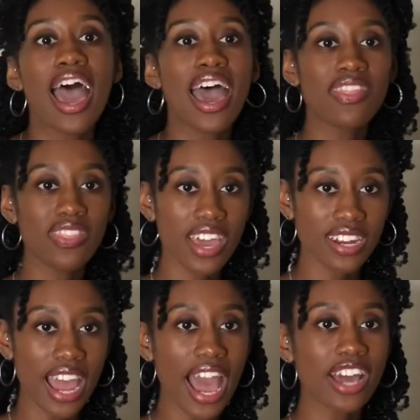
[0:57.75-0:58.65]
And then
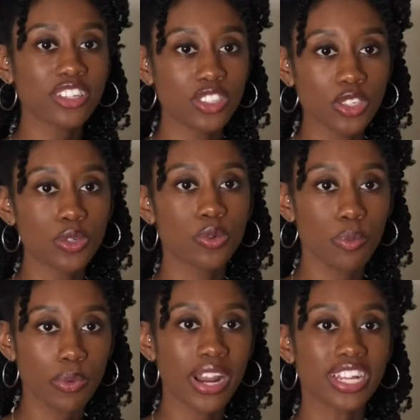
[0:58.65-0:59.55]
as you
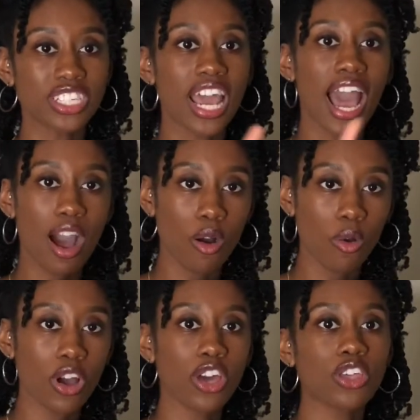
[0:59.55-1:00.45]
branch out,